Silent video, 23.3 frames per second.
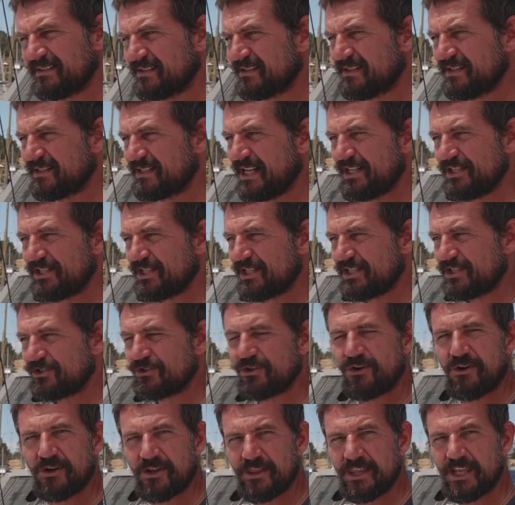It's such a
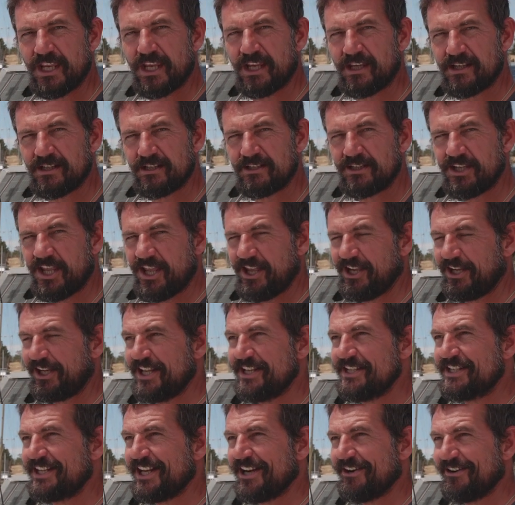strong thing,
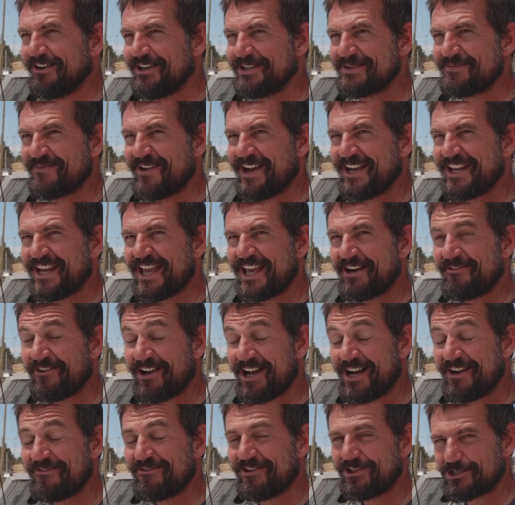considering it's made out of
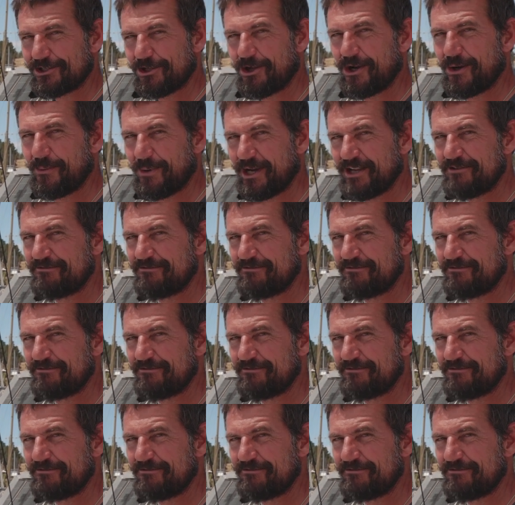half-inch lightweight